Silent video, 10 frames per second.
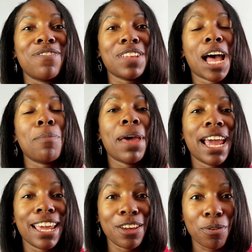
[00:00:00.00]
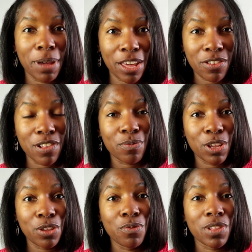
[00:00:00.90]
of not packing your patience
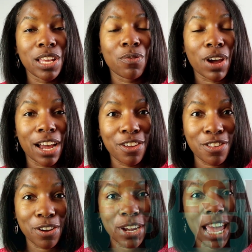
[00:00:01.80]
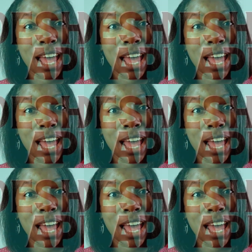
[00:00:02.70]
when using ride-sharing